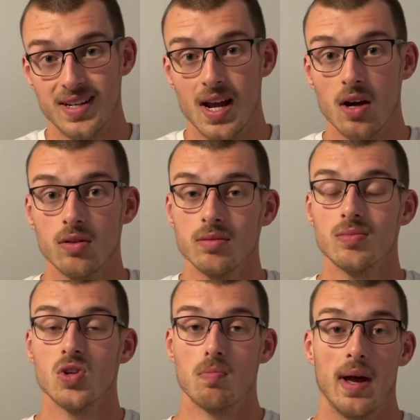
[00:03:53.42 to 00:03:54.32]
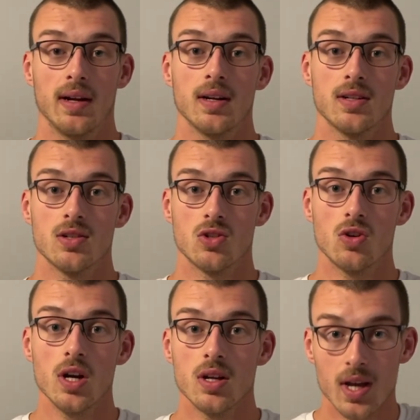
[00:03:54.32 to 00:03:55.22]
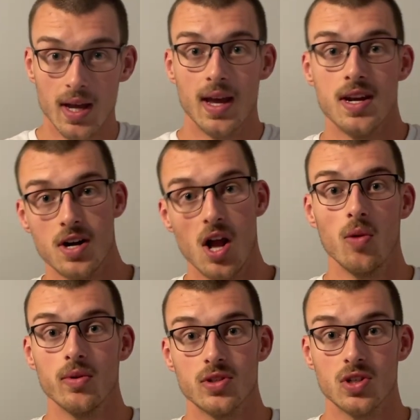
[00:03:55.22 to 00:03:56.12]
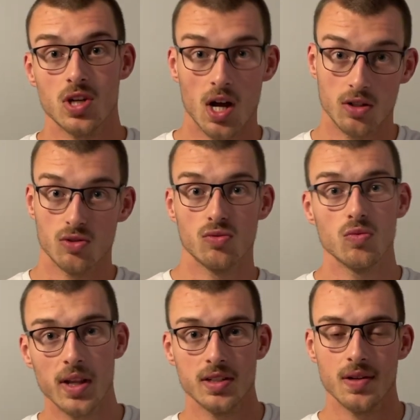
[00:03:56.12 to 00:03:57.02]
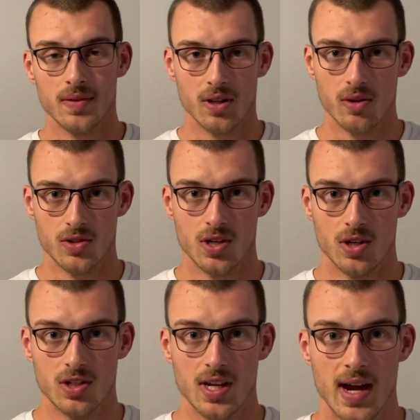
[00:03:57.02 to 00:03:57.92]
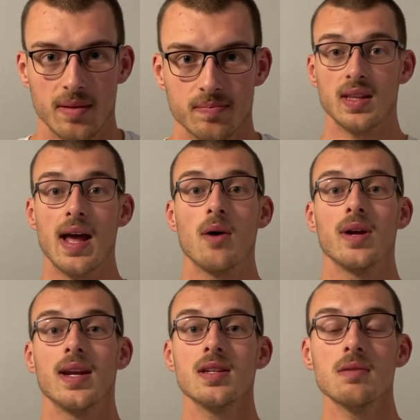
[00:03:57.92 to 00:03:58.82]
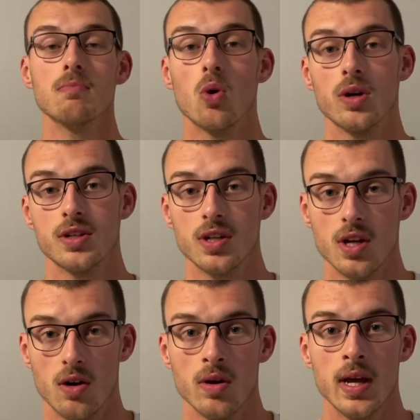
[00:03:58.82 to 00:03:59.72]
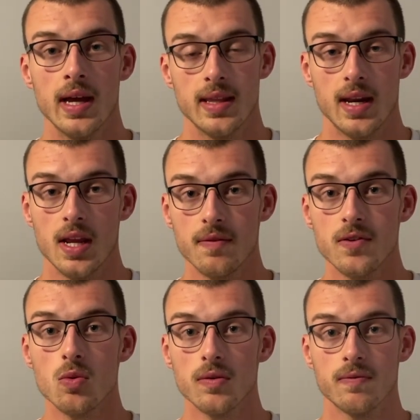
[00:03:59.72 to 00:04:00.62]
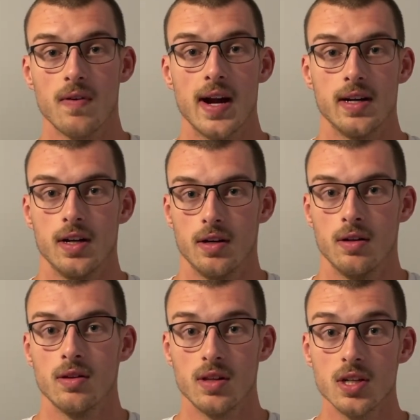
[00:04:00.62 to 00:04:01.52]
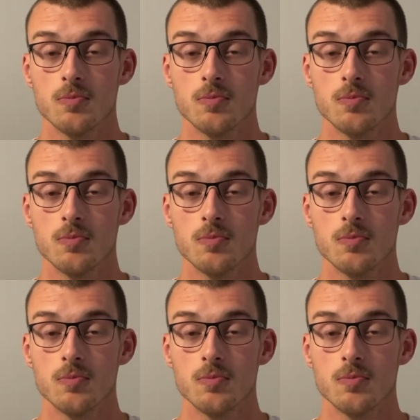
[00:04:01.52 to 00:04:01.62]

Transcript: down, your back nice and straight, and your elbows tucked relatively close to your side. Now, it is important to know that if you are finding these